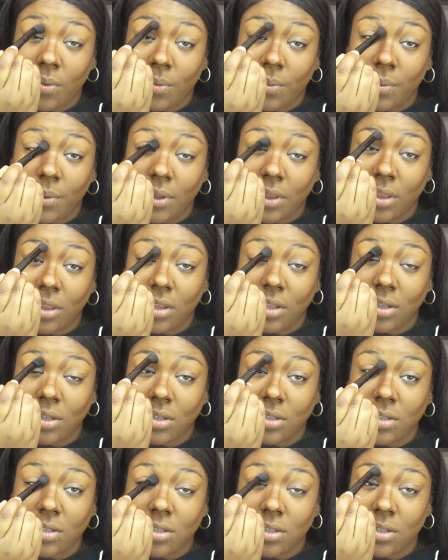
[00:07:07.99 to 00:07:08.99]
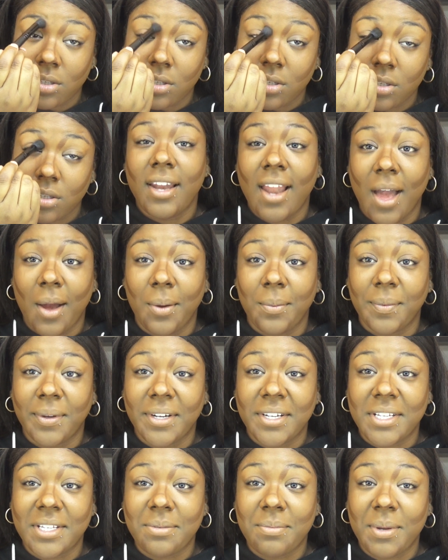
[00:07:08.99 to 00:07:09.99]
with this. Now I'm
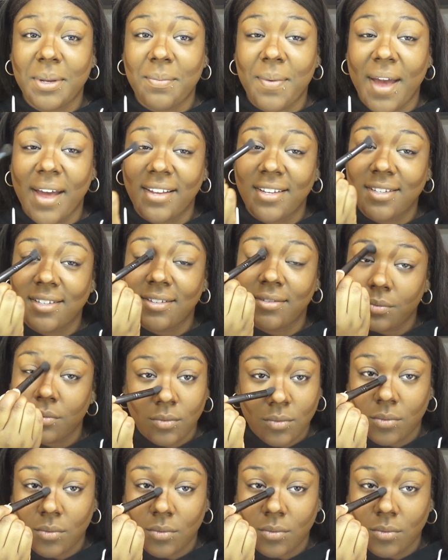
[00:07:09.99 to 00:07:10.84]
gonna speed past.